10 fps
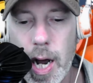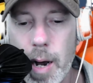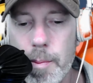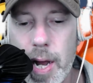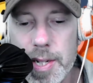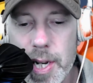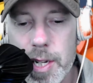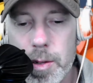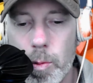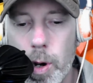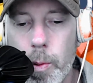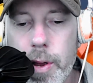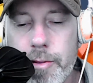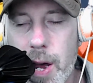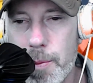as the Royal
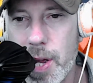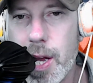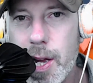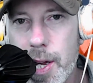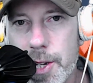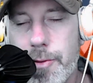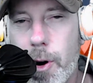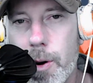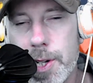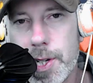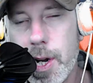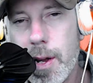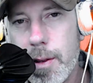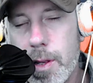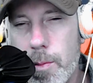We family, as far as
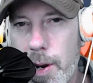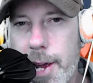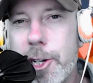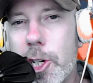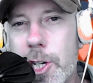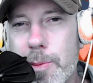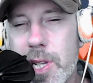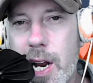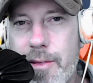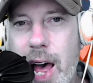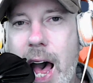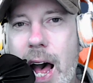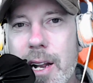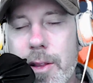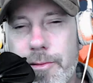the relationships that I've
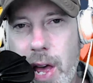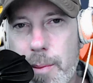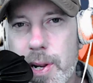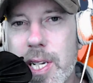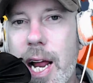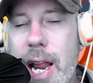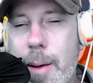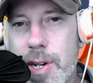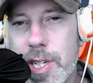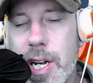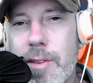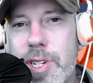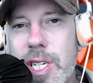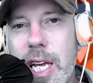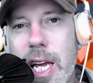had, the family dynamics that
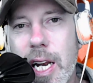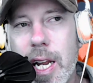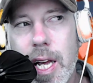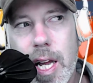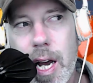I've seen,